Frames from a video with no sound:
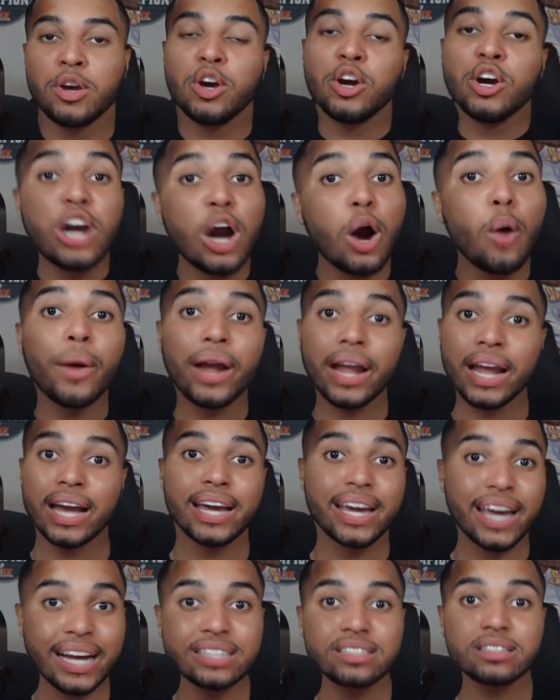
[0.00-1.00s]
going
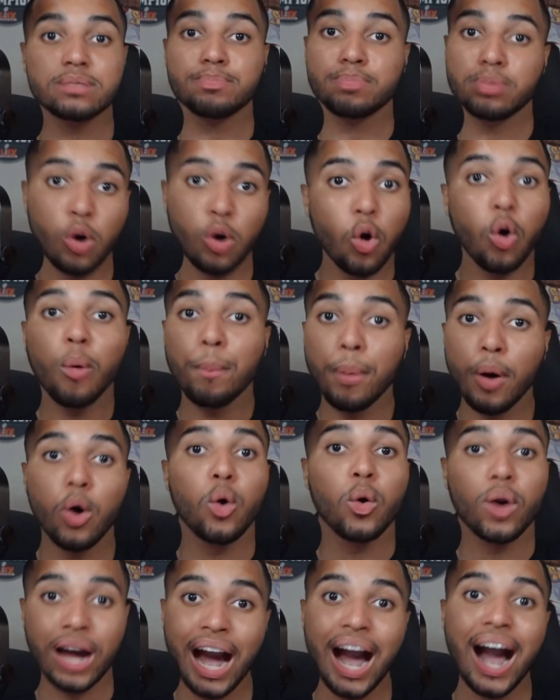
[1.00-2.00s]
against Pro
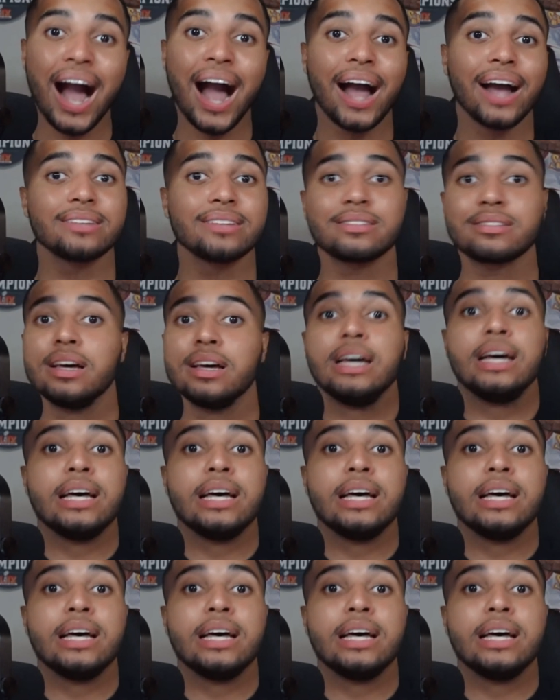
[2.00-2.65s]
Bowl guys